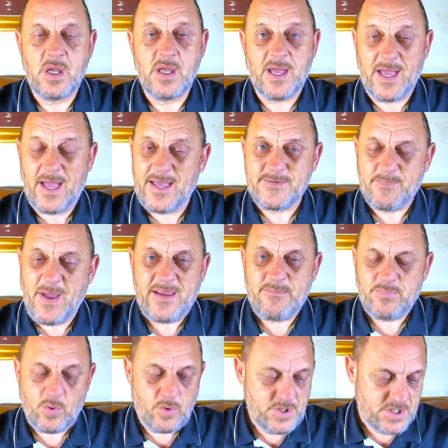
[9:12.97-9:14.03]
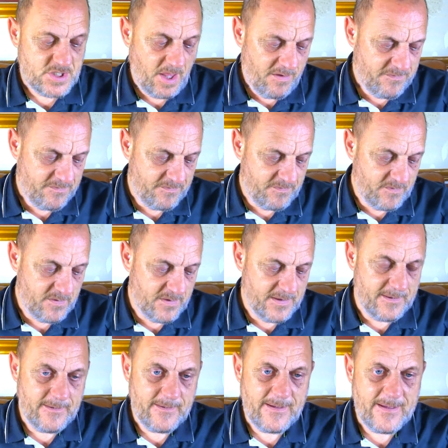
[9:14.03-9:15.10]
It is mind-blowing stuff.
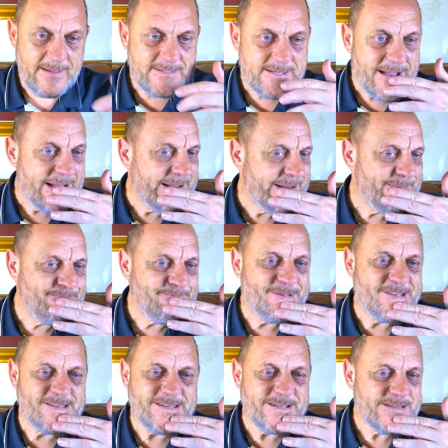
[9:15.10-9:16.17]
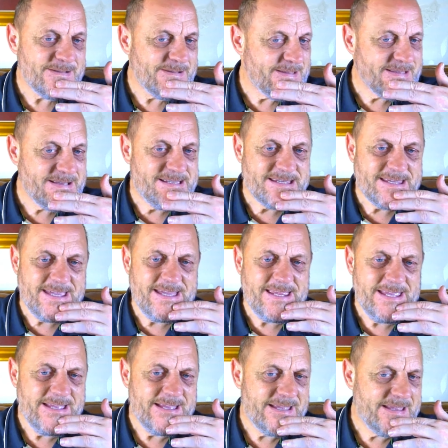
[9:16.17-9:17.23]
It is absolutely scary.